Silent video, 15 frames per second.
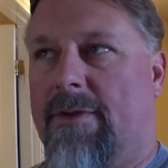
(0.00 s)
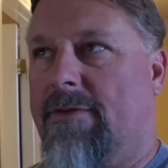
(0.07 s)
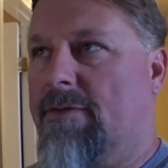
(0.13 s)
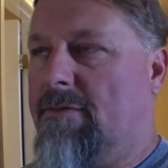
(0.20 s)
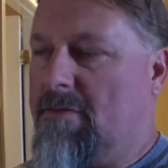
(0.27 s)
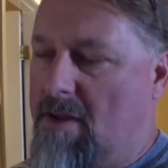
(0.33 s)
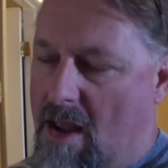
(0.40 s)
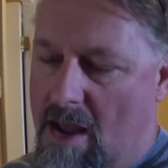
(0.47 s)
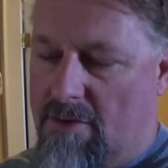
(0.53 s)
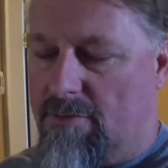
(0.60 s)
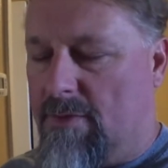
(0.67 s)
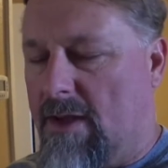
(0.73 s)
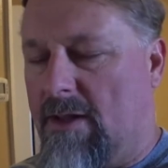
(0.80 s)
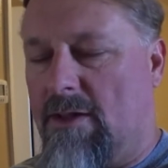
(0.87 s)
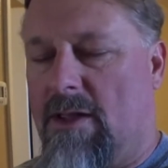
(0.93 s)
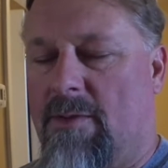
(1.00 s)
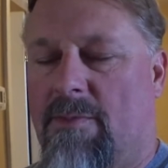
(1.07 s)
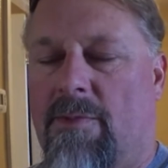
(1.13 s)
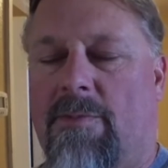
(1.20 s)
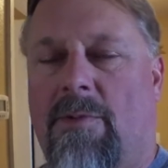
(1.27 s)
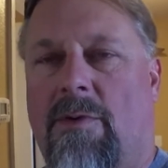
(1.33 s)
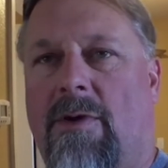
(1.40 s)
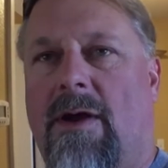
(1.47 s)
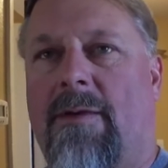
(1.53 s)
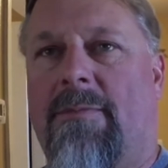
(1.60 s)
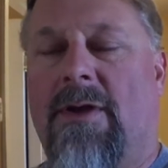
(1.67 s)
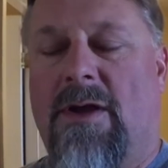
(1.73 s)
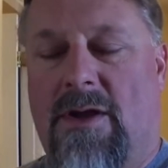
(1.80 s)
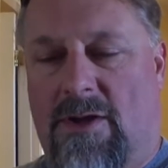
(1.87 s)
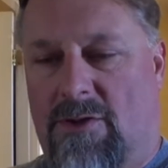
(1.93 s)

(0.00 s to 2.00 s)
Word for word: and she said, yeah, we got a layaway program,